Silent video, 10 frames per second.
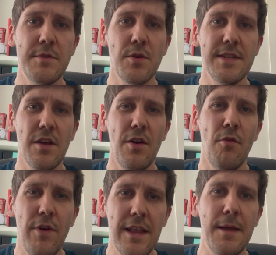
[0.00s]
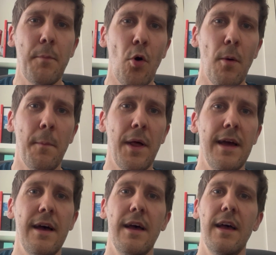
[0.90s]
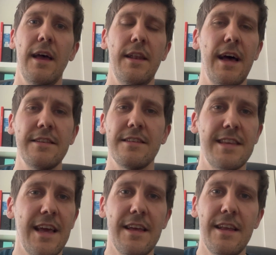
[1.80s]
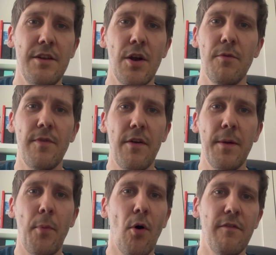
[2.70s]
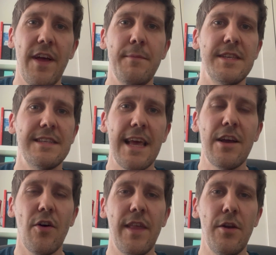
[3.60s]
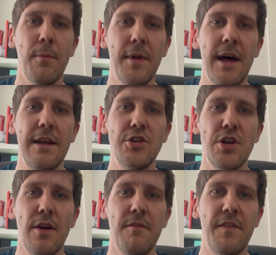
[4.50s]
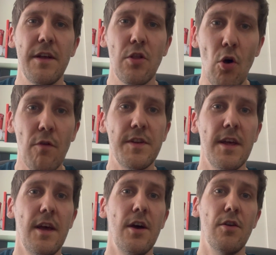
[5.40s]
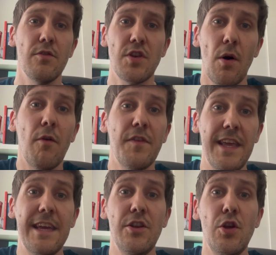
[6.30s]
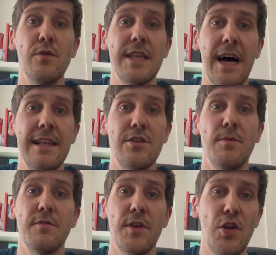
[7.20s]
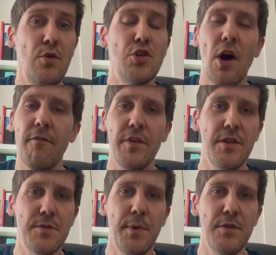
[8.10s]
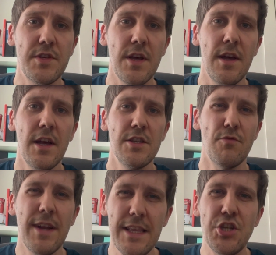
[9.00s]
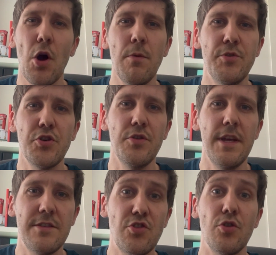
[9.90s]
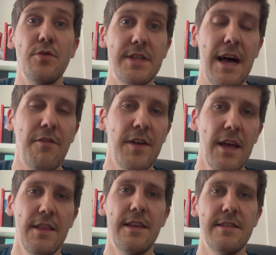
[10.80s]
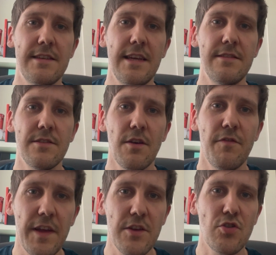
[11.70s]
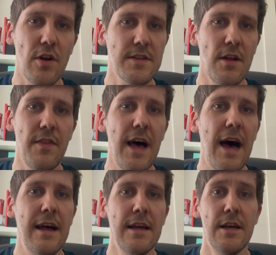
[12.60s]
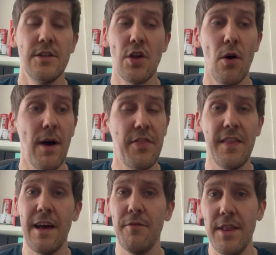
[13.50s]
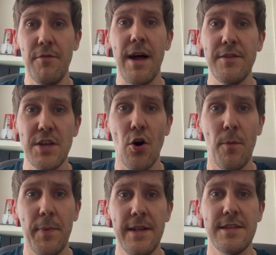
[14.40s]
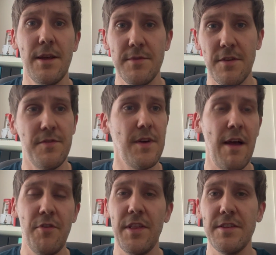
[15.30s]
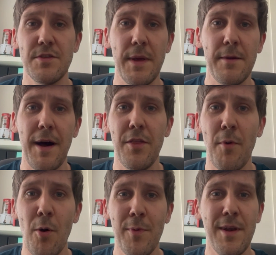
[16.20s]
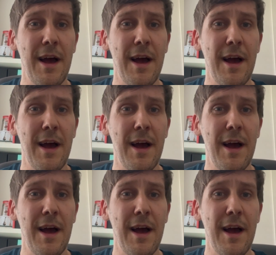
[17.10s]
So he's a really important player, and as I say, you know, very important for him to take on that number 9 shirt and feel loved, and also hopefully he can use that in terms of a huge confidence boost to really show him his true self this season. So fingers crossed on that. So I think that really rounds it up in terms of everything to speak about at the moment.